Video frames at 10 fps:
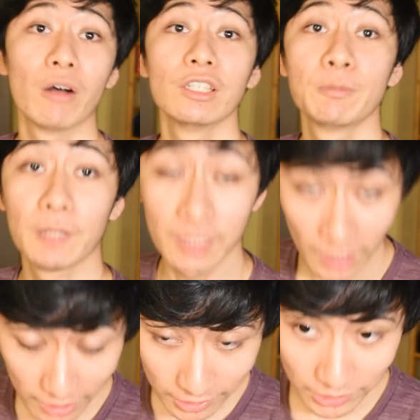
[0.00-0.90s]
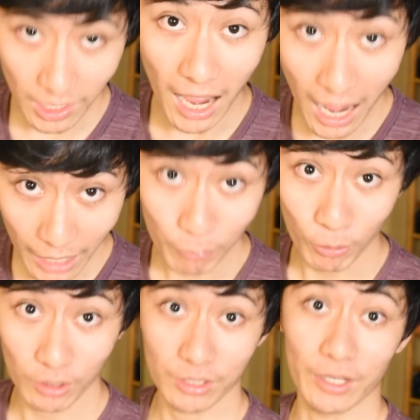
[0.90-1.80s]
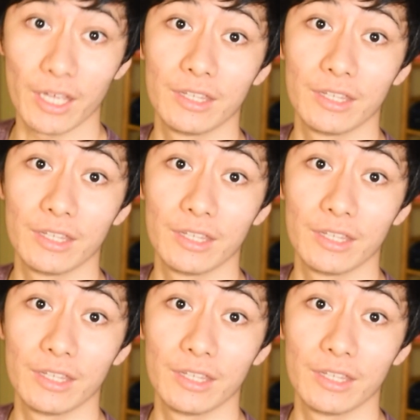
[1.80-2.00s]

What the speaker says: it's because I work in